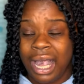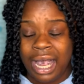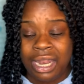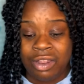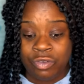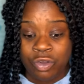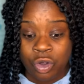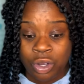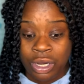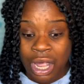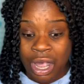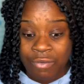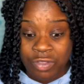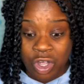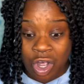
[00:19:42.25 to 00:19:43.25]
And if we're going to
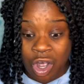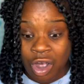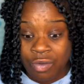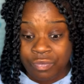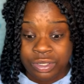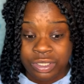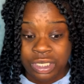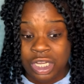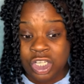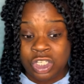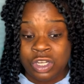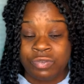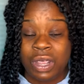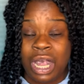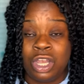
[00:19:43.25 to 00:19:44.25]
have the
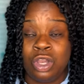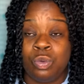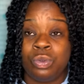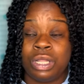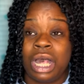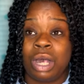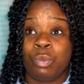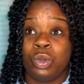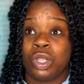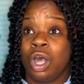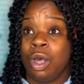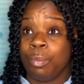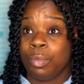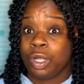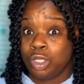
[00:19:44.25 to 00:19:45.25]
conversation of anyone that would
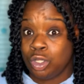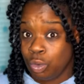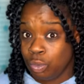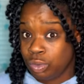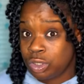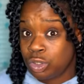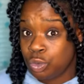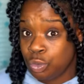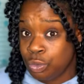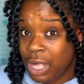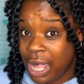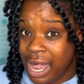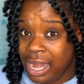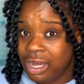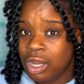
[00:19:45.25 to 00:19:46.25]
come close to
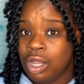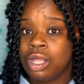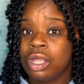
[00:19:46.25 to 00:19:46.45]
that,